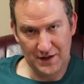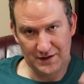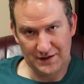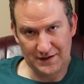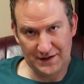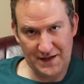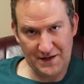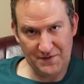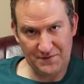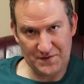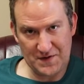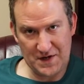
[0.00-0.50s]

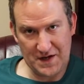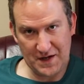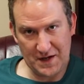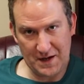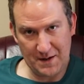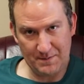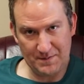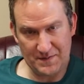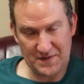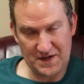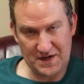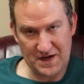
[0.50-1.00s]
lifting
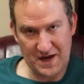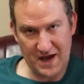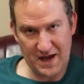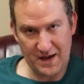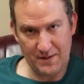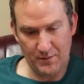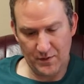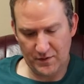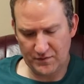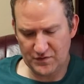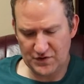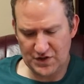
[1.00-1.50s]
up the
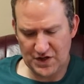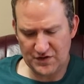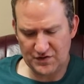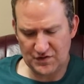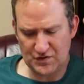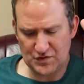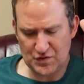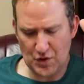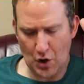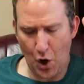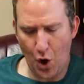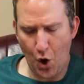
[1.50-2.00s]
name of
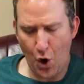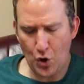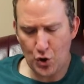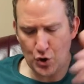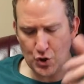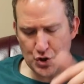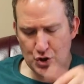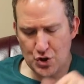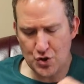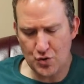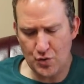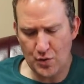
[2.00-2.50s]
Jesus?
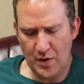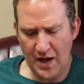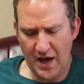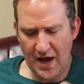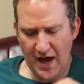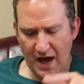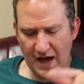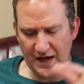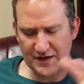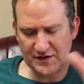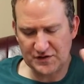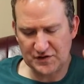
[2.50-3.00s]
Are you,
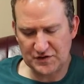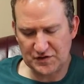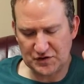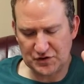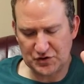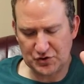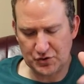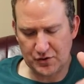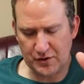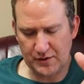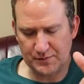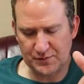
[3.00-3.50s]
as the
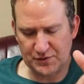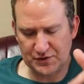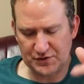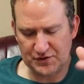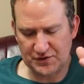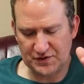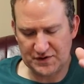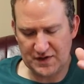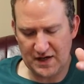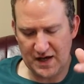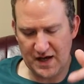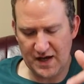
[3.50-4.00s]
scripture
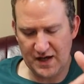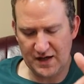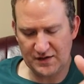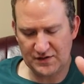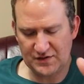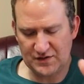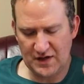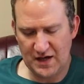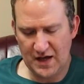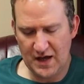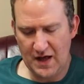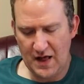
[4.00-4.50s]

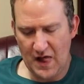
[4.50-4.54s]
says,